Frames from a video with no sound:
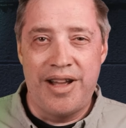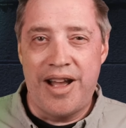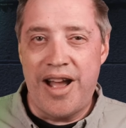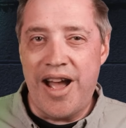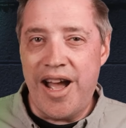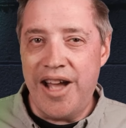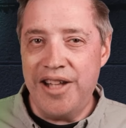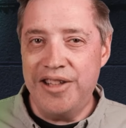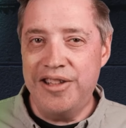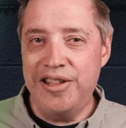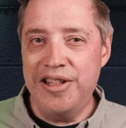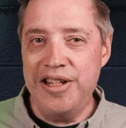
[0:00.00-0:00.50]

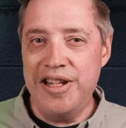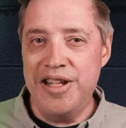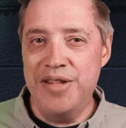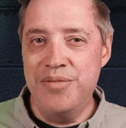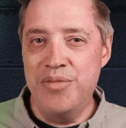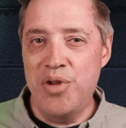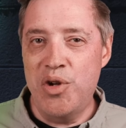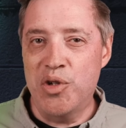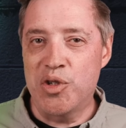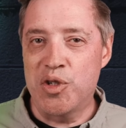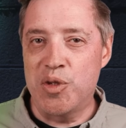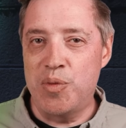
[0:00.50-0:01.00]
Oddly, in
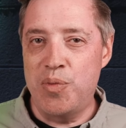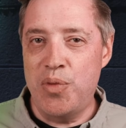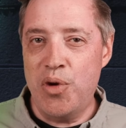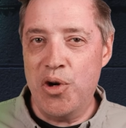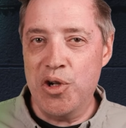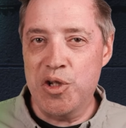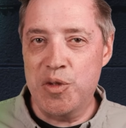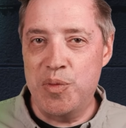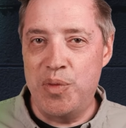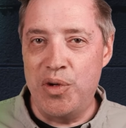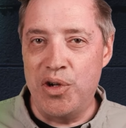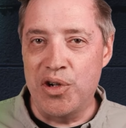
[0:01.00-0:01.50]
most
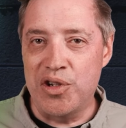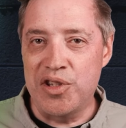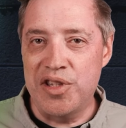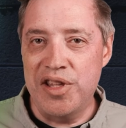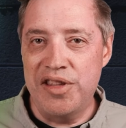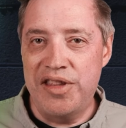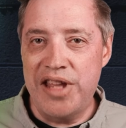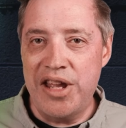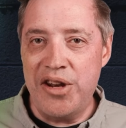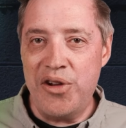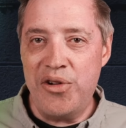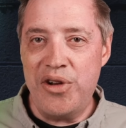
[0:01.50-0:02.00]
sports books,
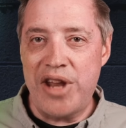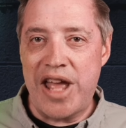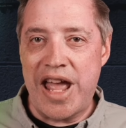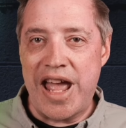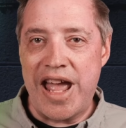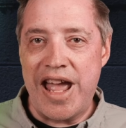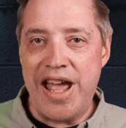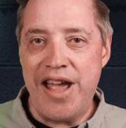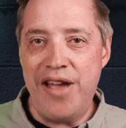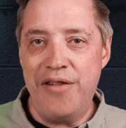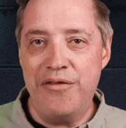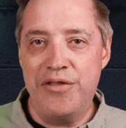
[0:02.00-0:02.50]
they don't
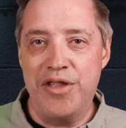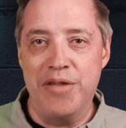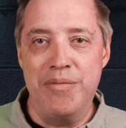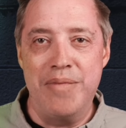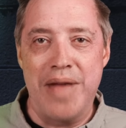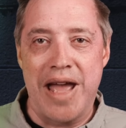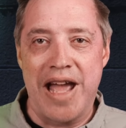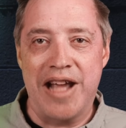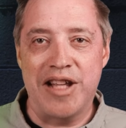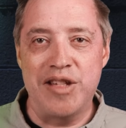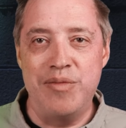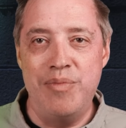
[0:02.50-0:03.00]
have the
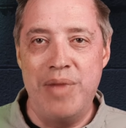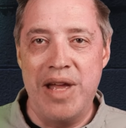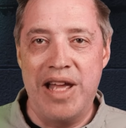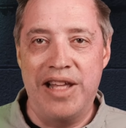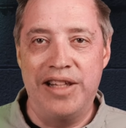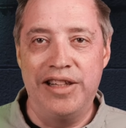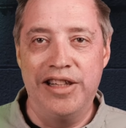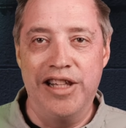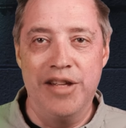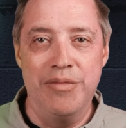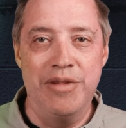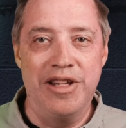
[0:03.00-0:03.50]
max
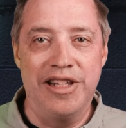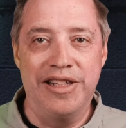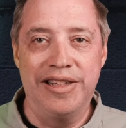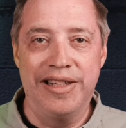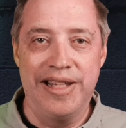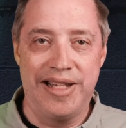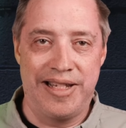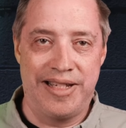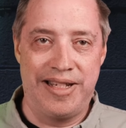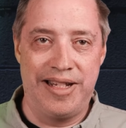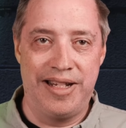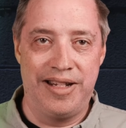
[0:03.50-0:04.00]
bet limit
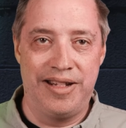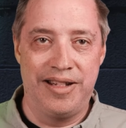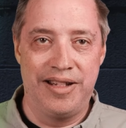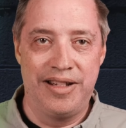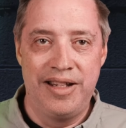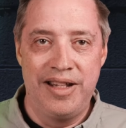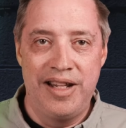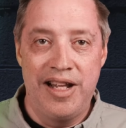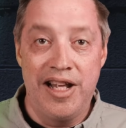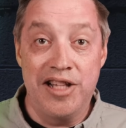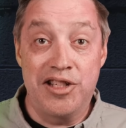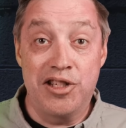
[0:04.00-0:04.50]
listed.
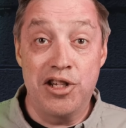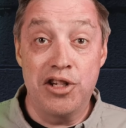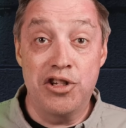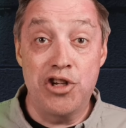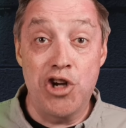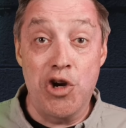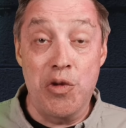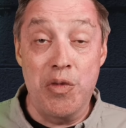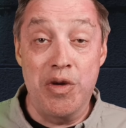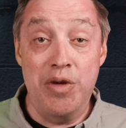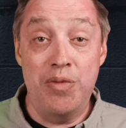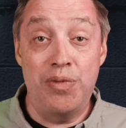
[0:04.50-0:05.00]
It's
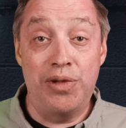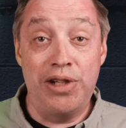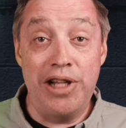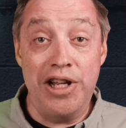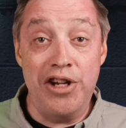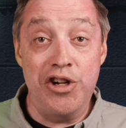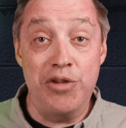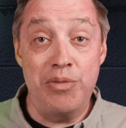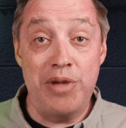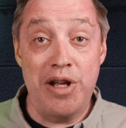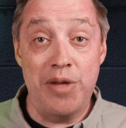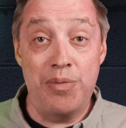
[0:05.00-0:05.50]
determined
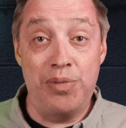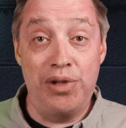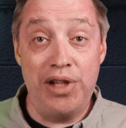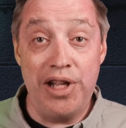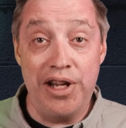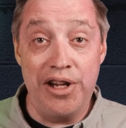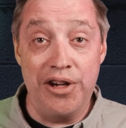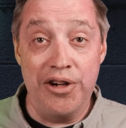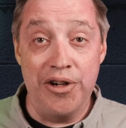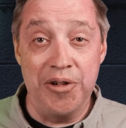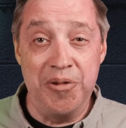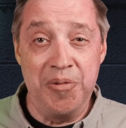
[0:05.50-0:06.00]
player by
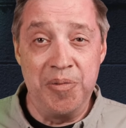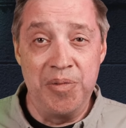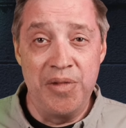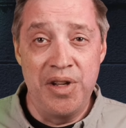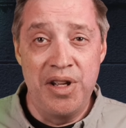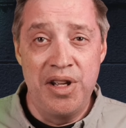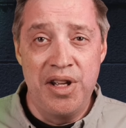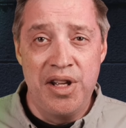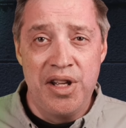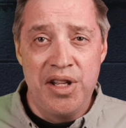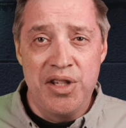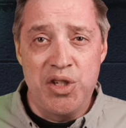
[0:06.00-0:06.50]
player.
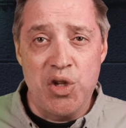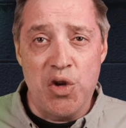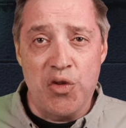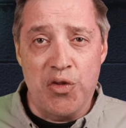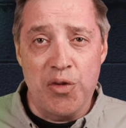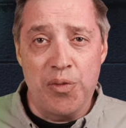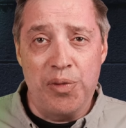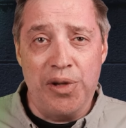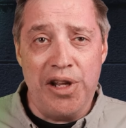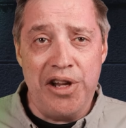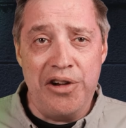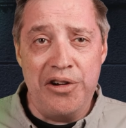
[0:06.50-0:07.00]
So
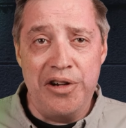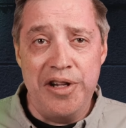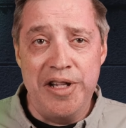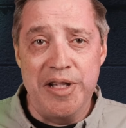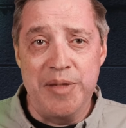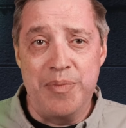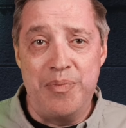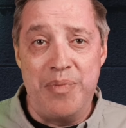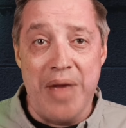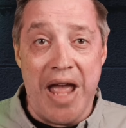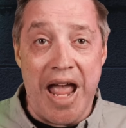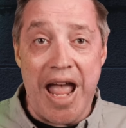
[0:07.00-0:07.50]
if a player
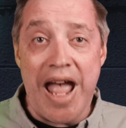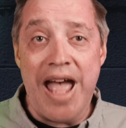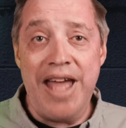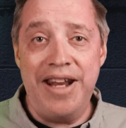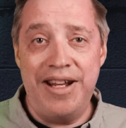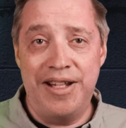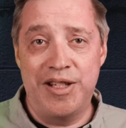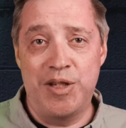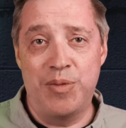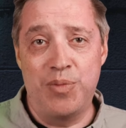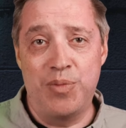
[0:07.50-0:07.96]
is bad at